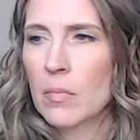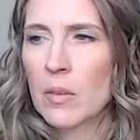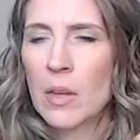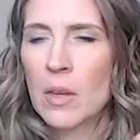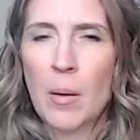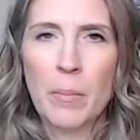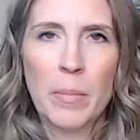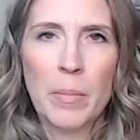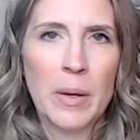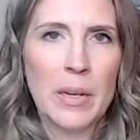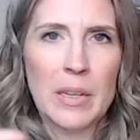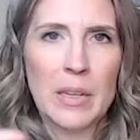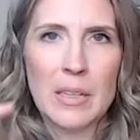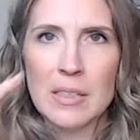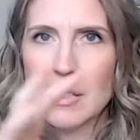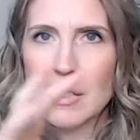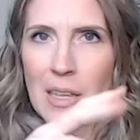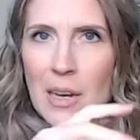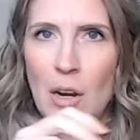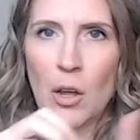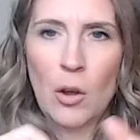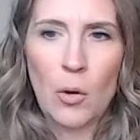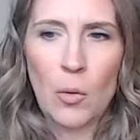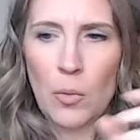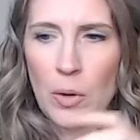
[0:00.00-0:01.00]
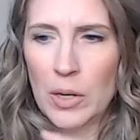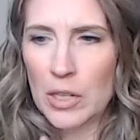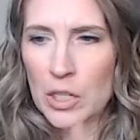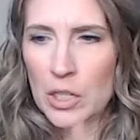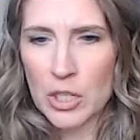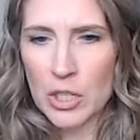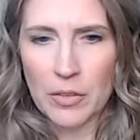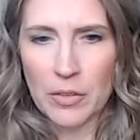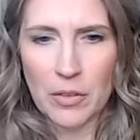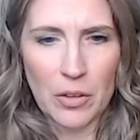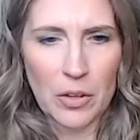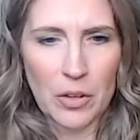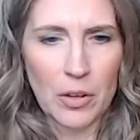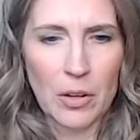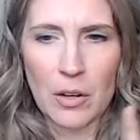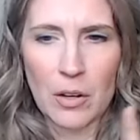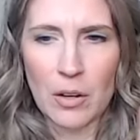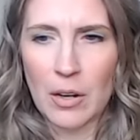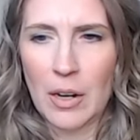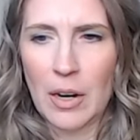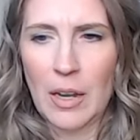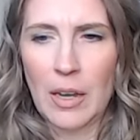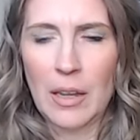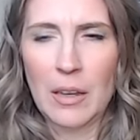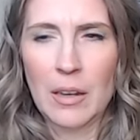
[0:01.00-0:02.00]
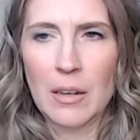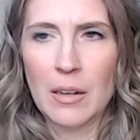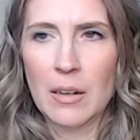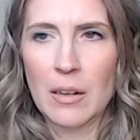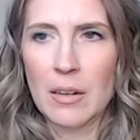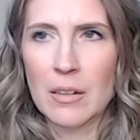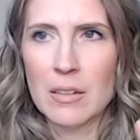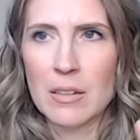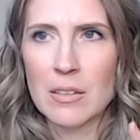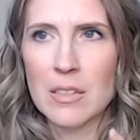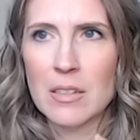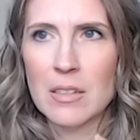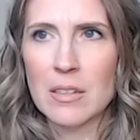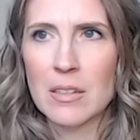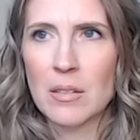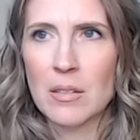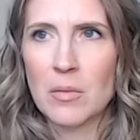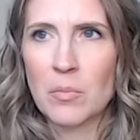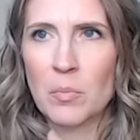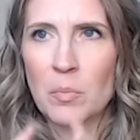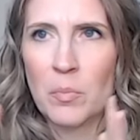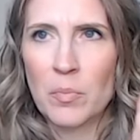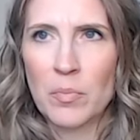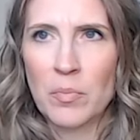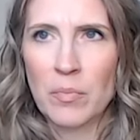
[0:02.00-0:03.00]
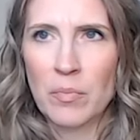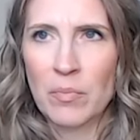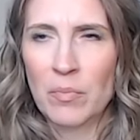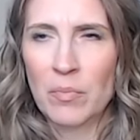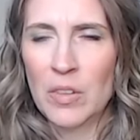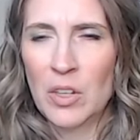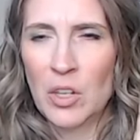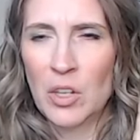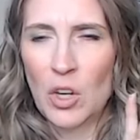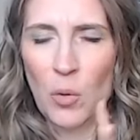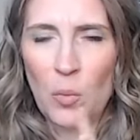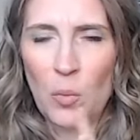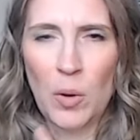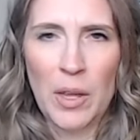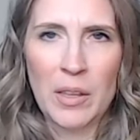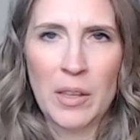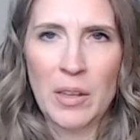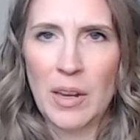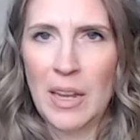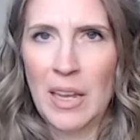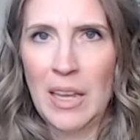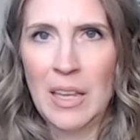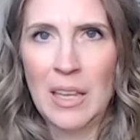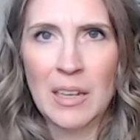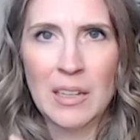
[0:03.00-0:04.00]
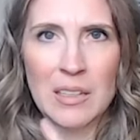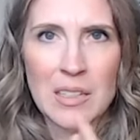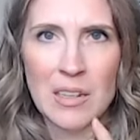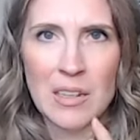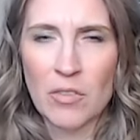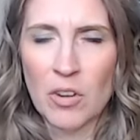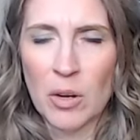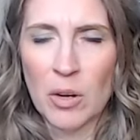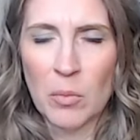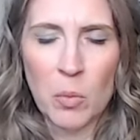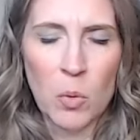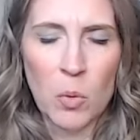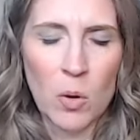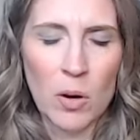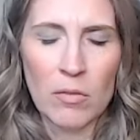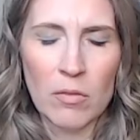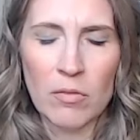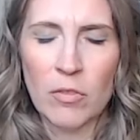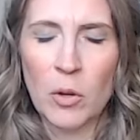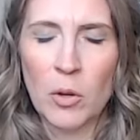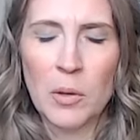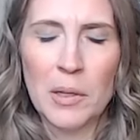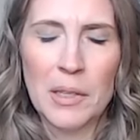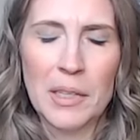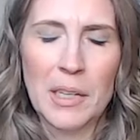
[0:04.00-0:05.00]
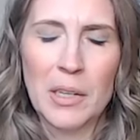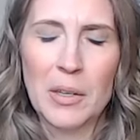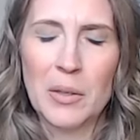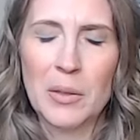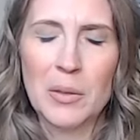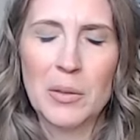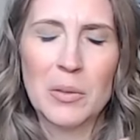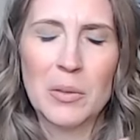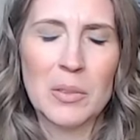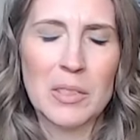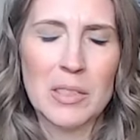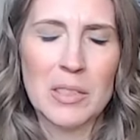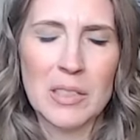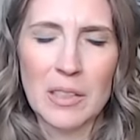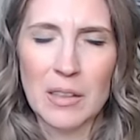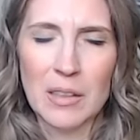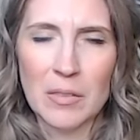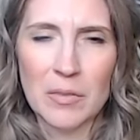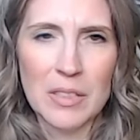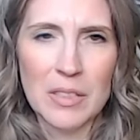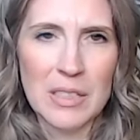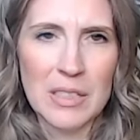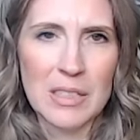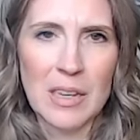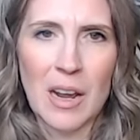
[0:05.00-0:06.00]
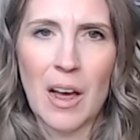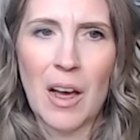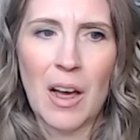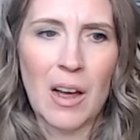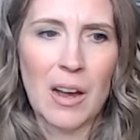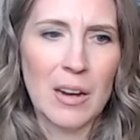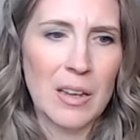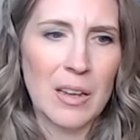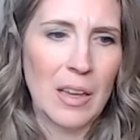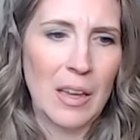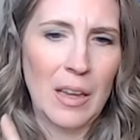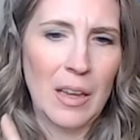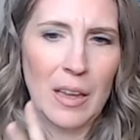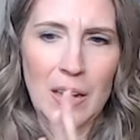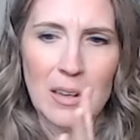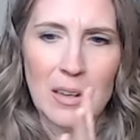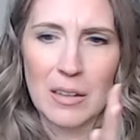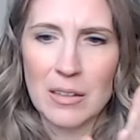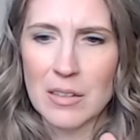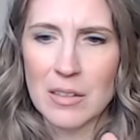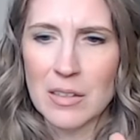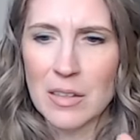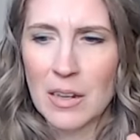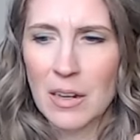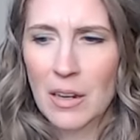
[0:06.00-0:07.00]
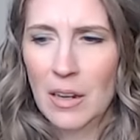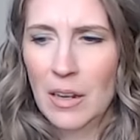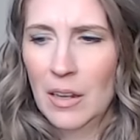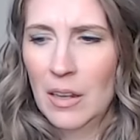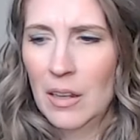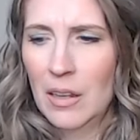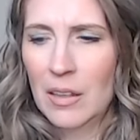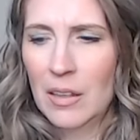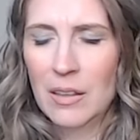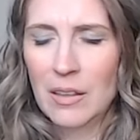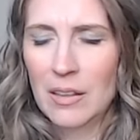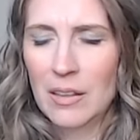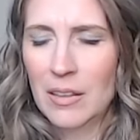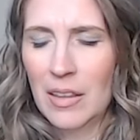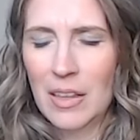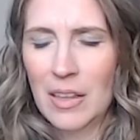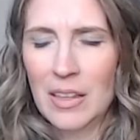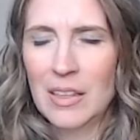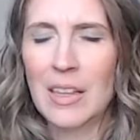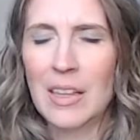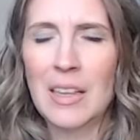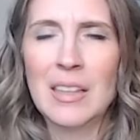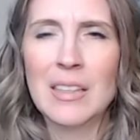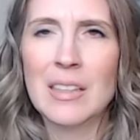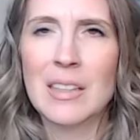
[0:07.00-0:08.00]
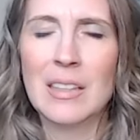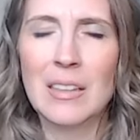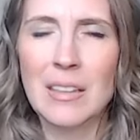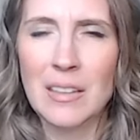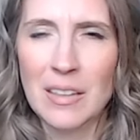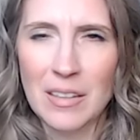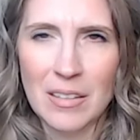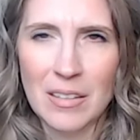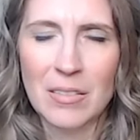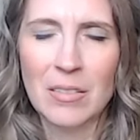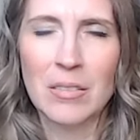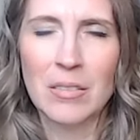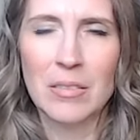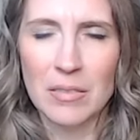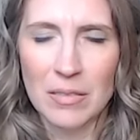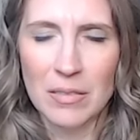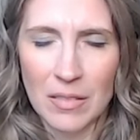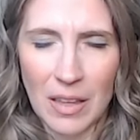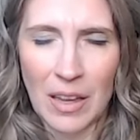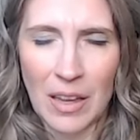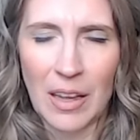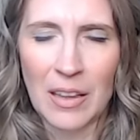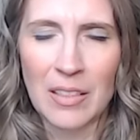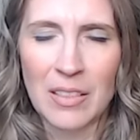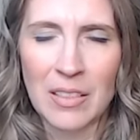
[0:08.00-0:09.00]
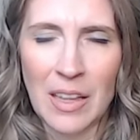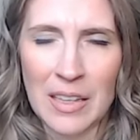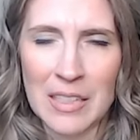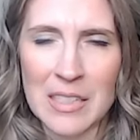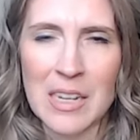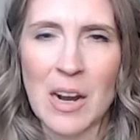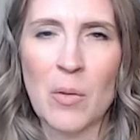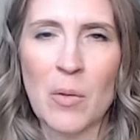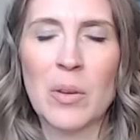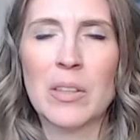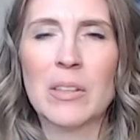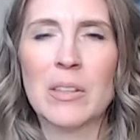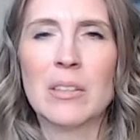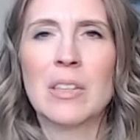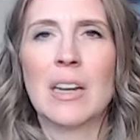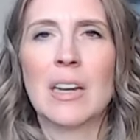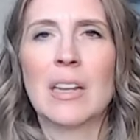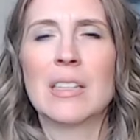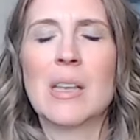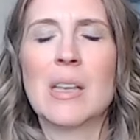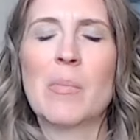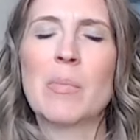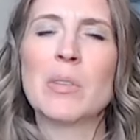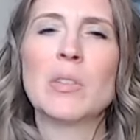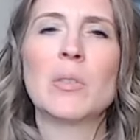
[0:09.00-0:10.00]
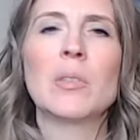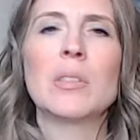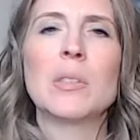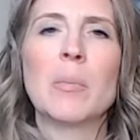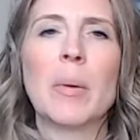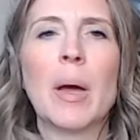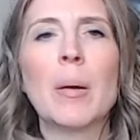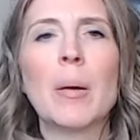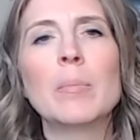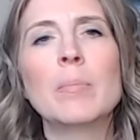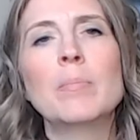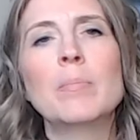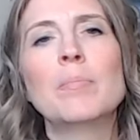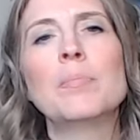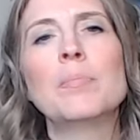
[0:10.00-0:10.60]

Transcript: companies that own each other and you know in in different portfolios of stock and it, it that's not what today's episode is about